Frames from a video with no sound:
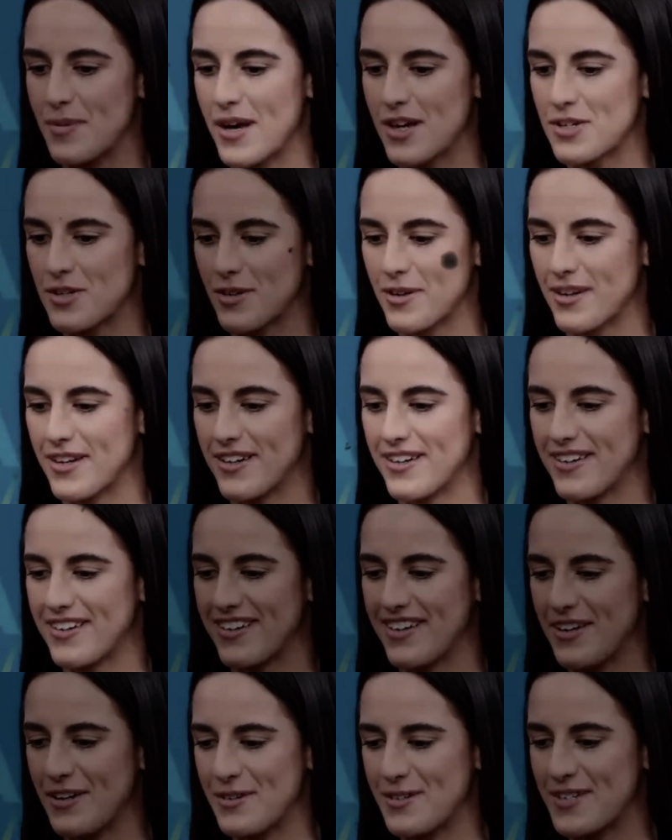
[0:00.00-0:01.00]
And when you
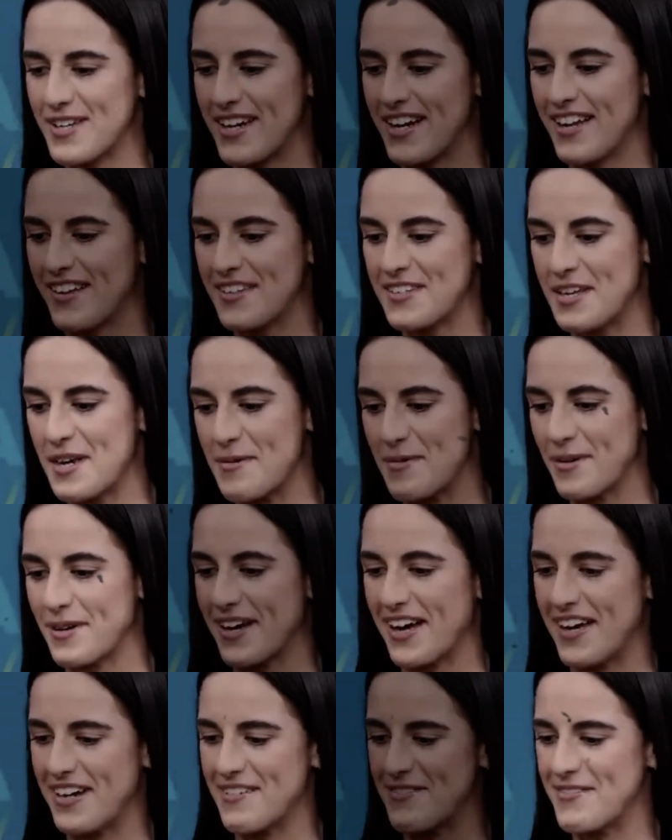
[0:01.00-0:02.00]
have a player as
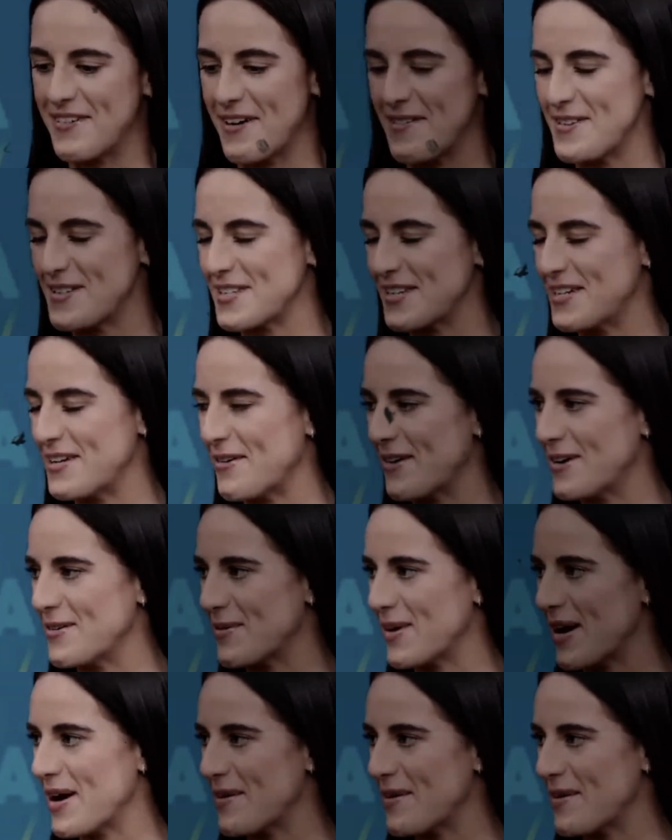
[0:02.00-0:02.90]
dynamic and transcendent as